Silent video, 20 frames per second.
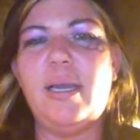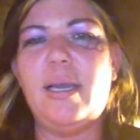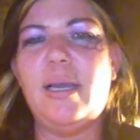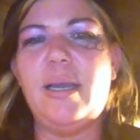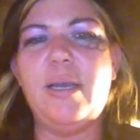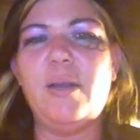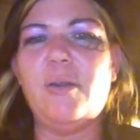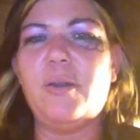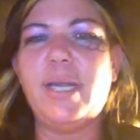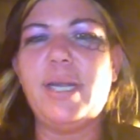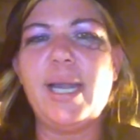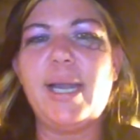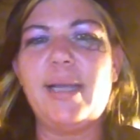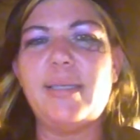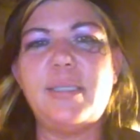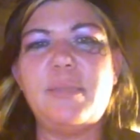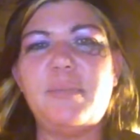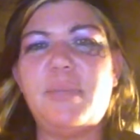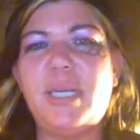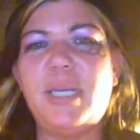It only
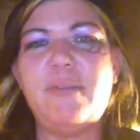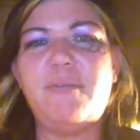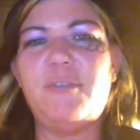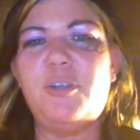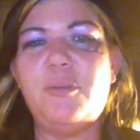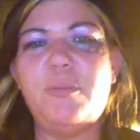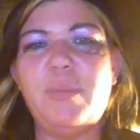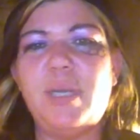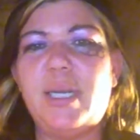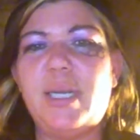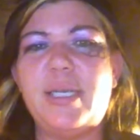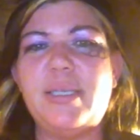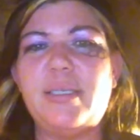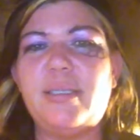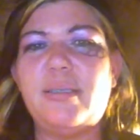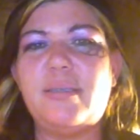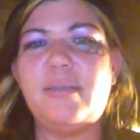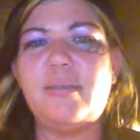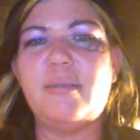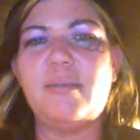has to be a few
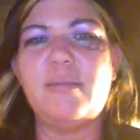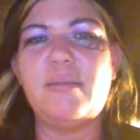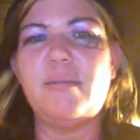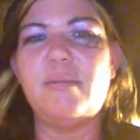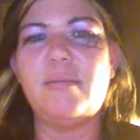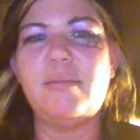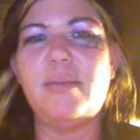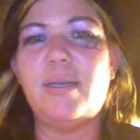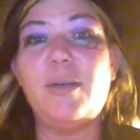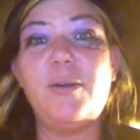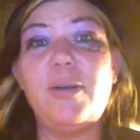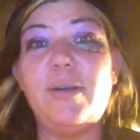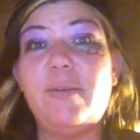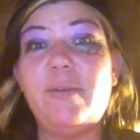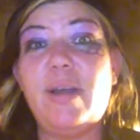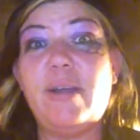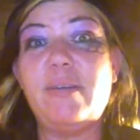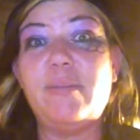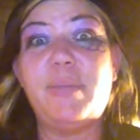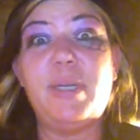minutes. It don't even
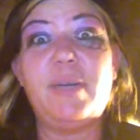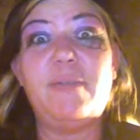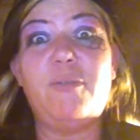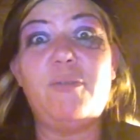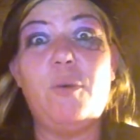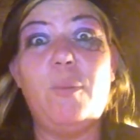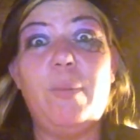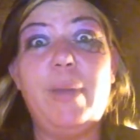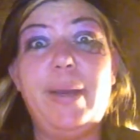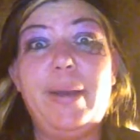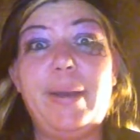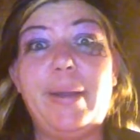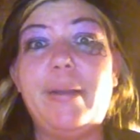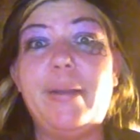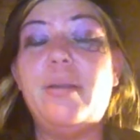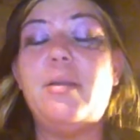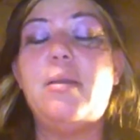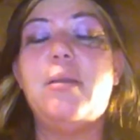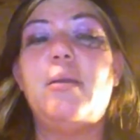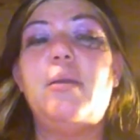have to be a full minute.
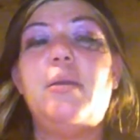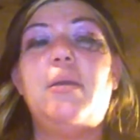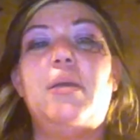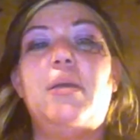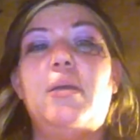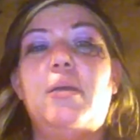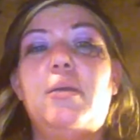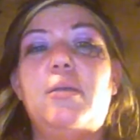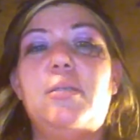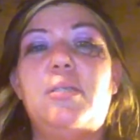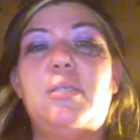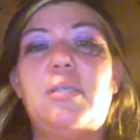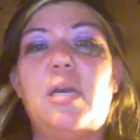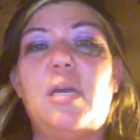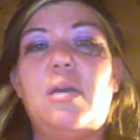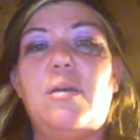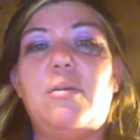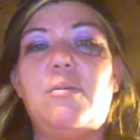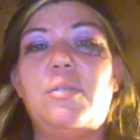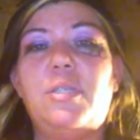
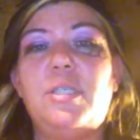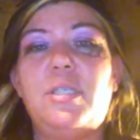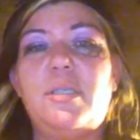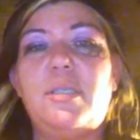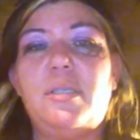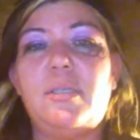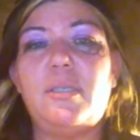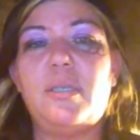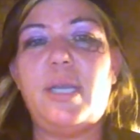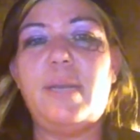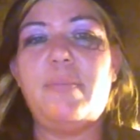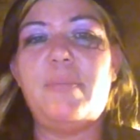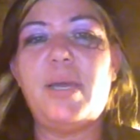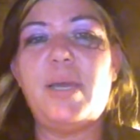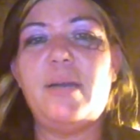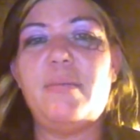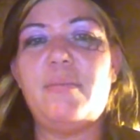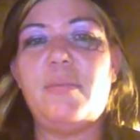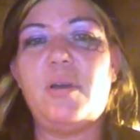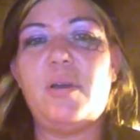So just keep that
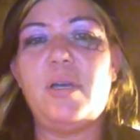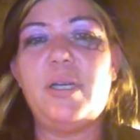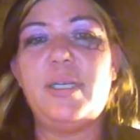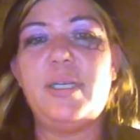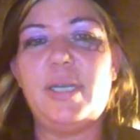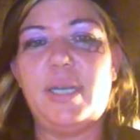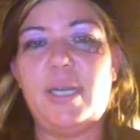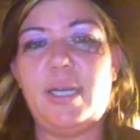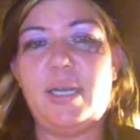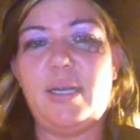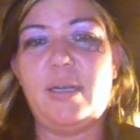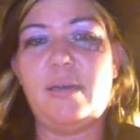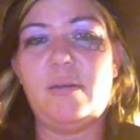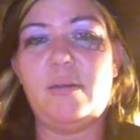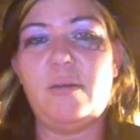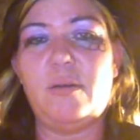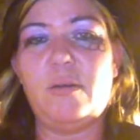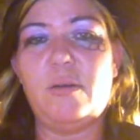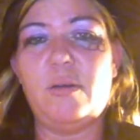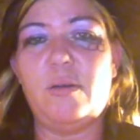in mind.
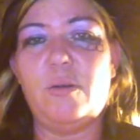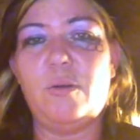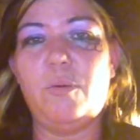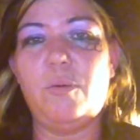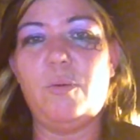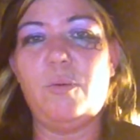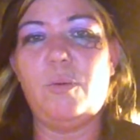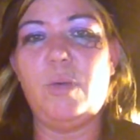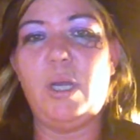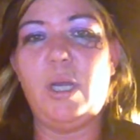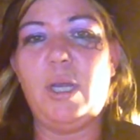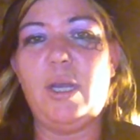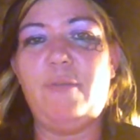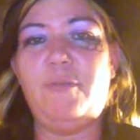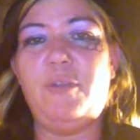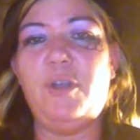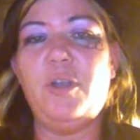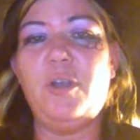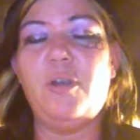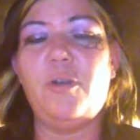And
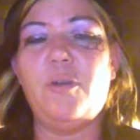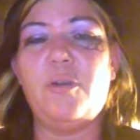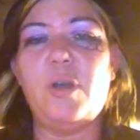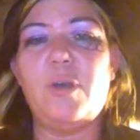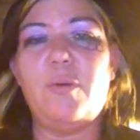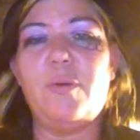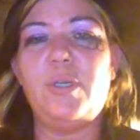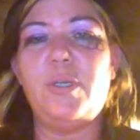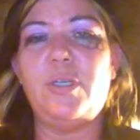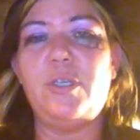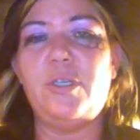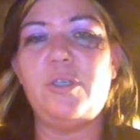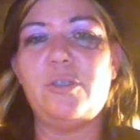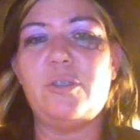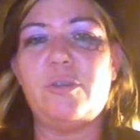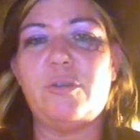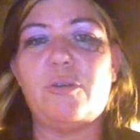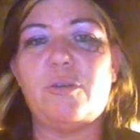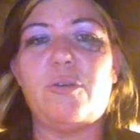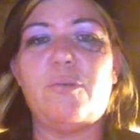if you go into your
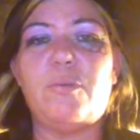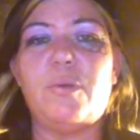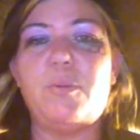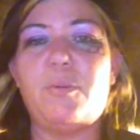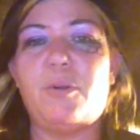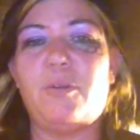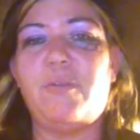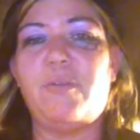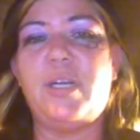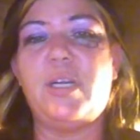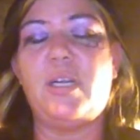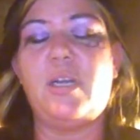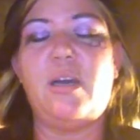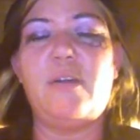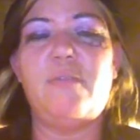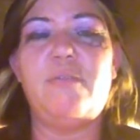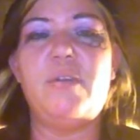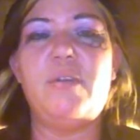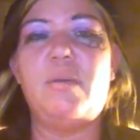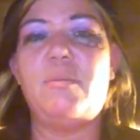circle with perfect
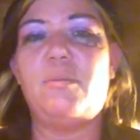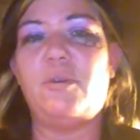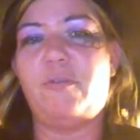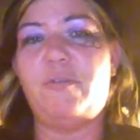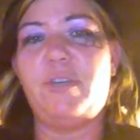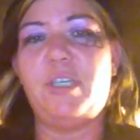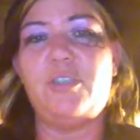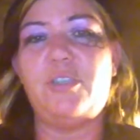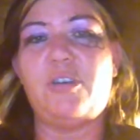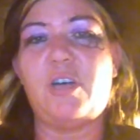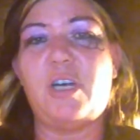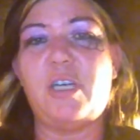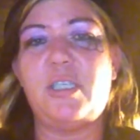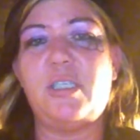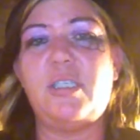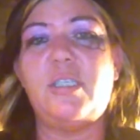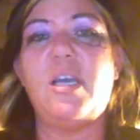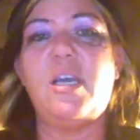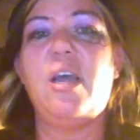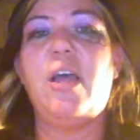love and perfect
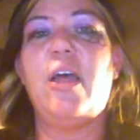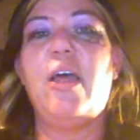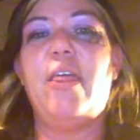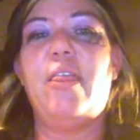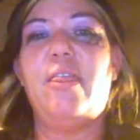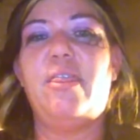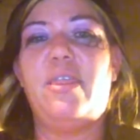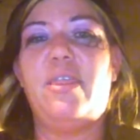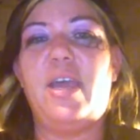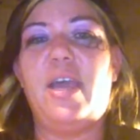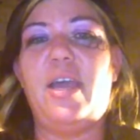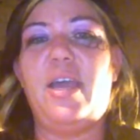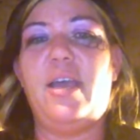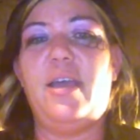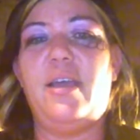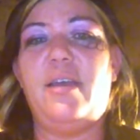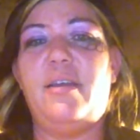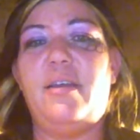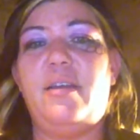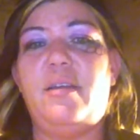trust,
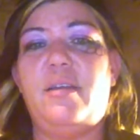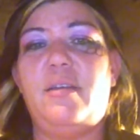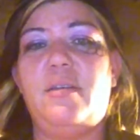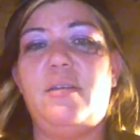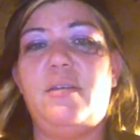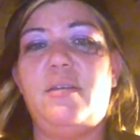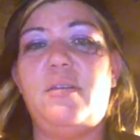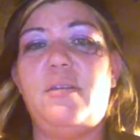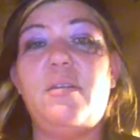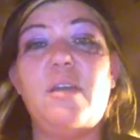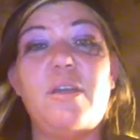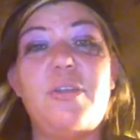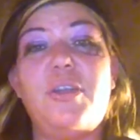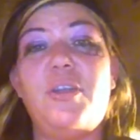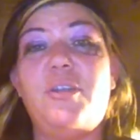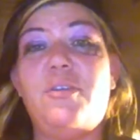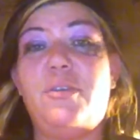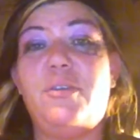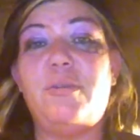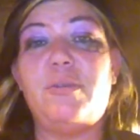then
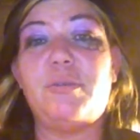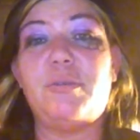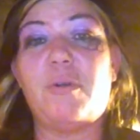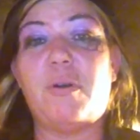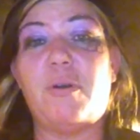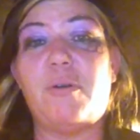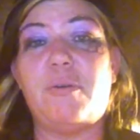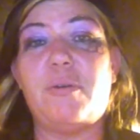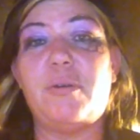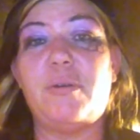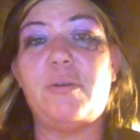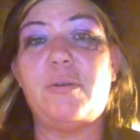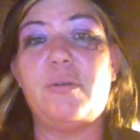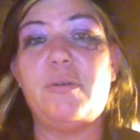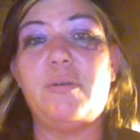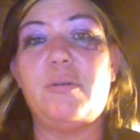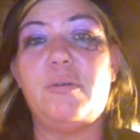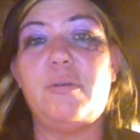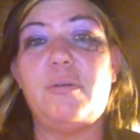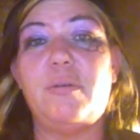nothing you do is wrong.
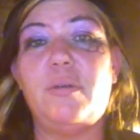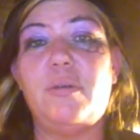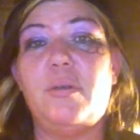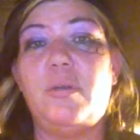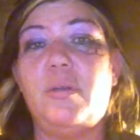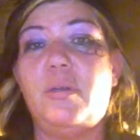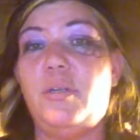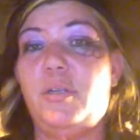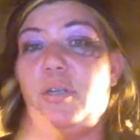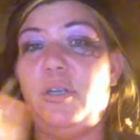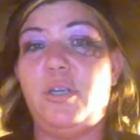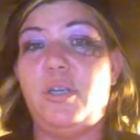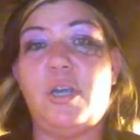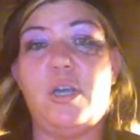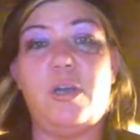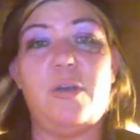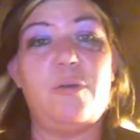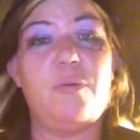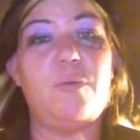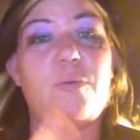You
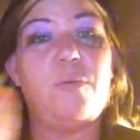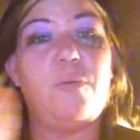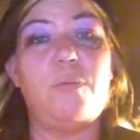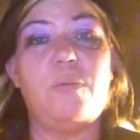go